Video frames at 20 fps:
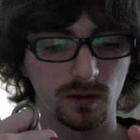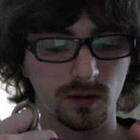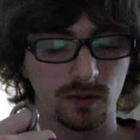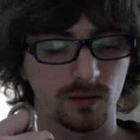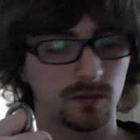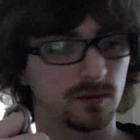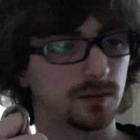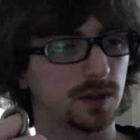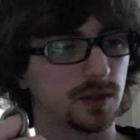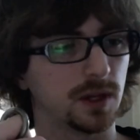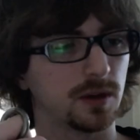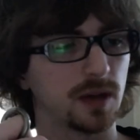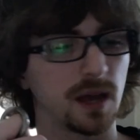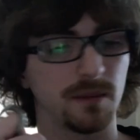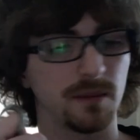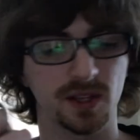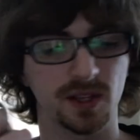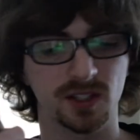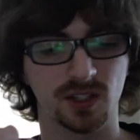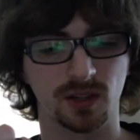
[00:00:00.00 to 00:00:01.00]
They're not
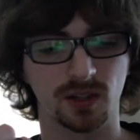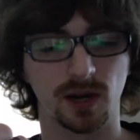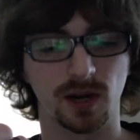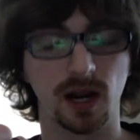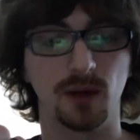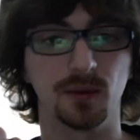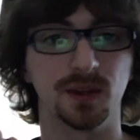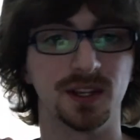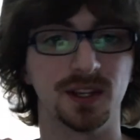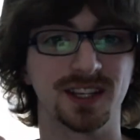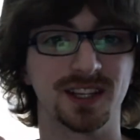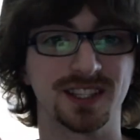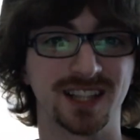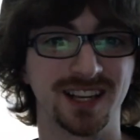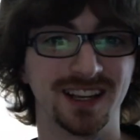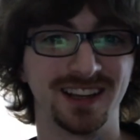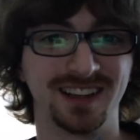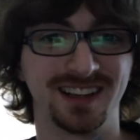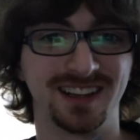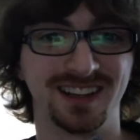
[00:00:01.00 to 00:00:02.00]
messing around with
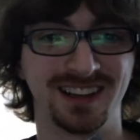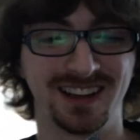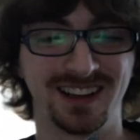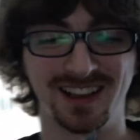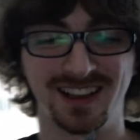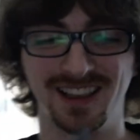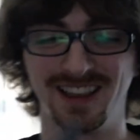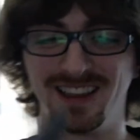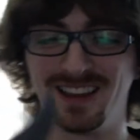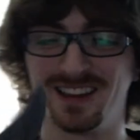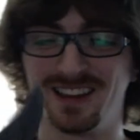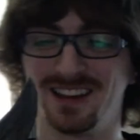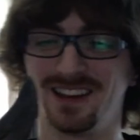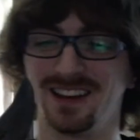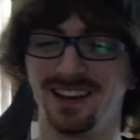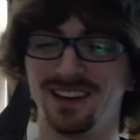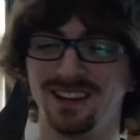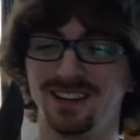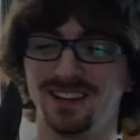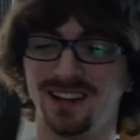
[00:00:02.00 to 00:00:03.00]
this.
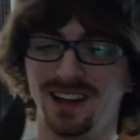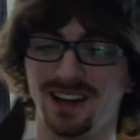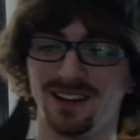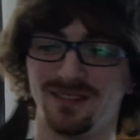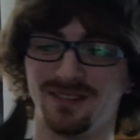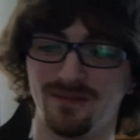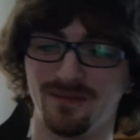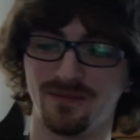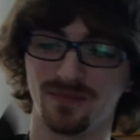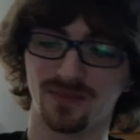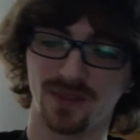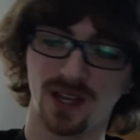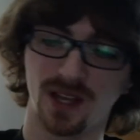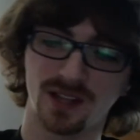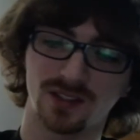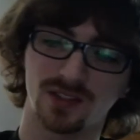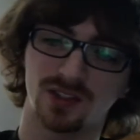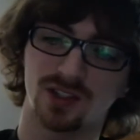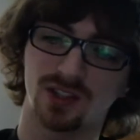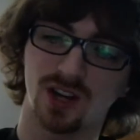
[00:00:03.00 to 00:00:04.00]
Yeah, nice
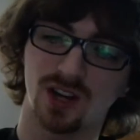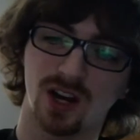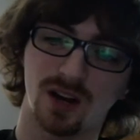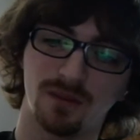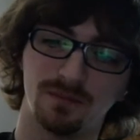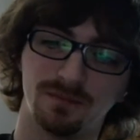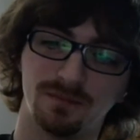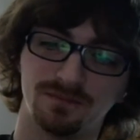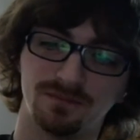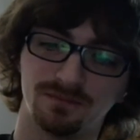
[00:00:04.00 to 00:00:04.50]
and sharp.